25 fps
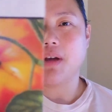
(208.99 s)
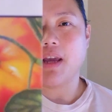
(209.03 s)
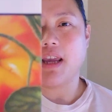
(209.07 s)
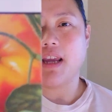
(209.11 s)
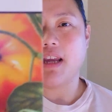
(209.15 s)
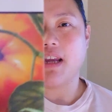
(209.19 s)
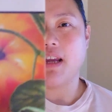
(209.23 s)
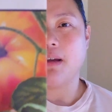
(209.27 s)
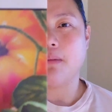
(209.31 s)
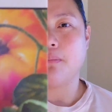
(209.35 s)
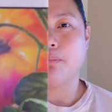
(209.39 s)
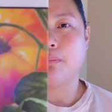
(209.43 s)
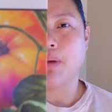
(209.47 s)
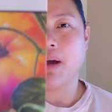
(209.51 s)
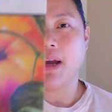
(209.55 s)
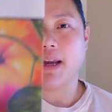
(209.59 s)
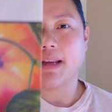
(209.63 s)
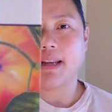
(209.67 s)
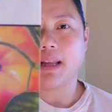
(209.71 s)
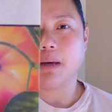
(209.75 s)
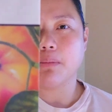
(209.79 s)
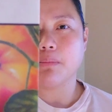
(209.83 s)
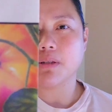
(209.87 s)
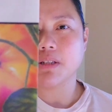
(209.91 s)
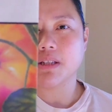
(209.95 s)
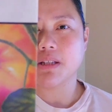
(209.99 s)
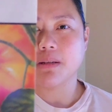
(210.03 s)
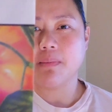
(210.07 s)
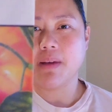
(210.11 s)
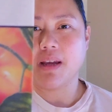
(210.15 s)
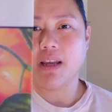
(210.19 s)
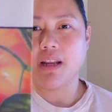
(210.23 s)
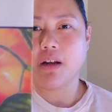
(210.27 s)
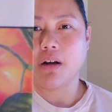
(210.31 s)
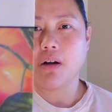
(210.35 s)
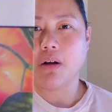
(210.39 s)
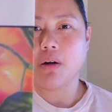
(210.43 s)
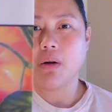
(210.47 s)
a pineapple
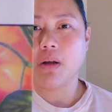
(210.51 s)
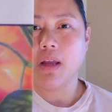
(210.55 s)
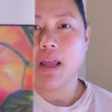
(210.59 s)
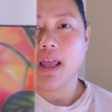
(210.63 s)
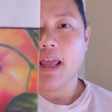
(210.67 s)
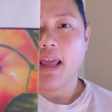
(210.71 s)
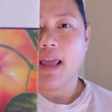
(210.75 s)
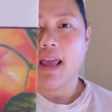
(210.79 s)
tomato,